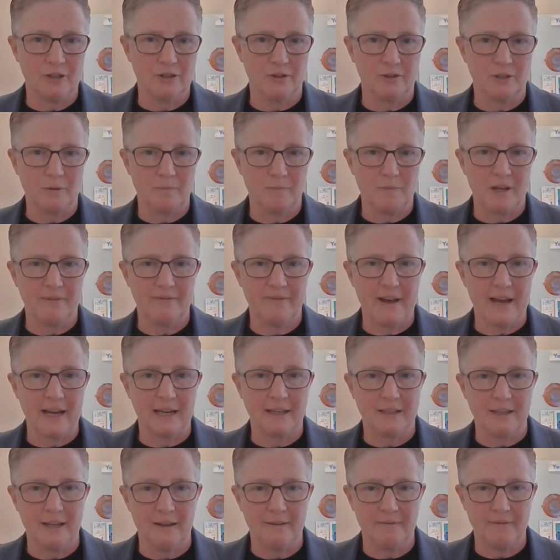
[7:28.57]
shown to be
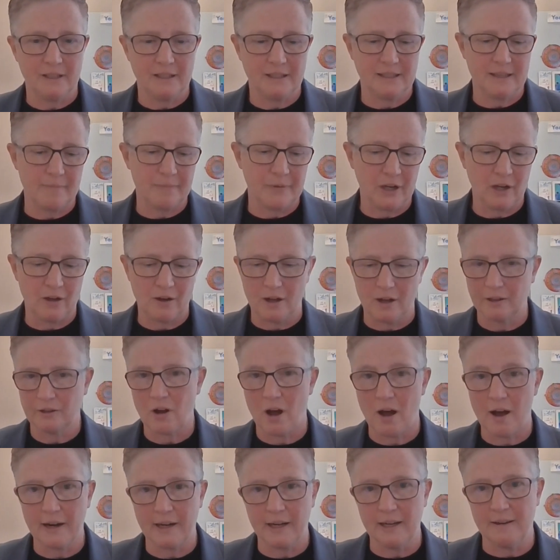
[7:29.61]
effective is something
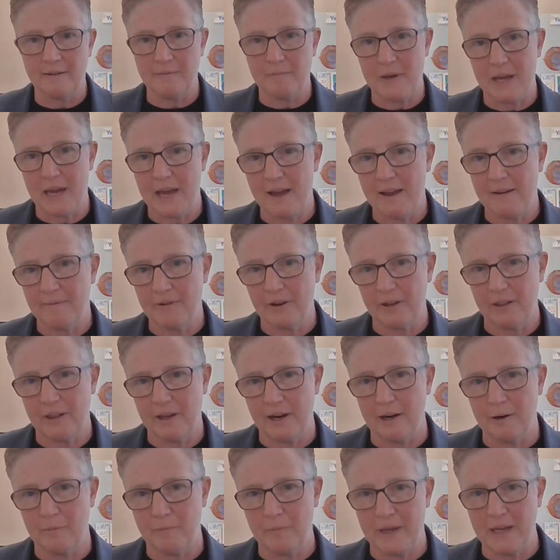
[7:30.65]
called cognitive behavior
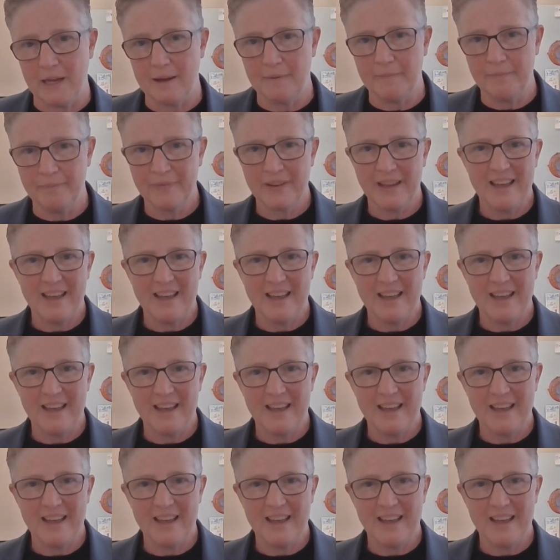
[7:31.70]
therapy.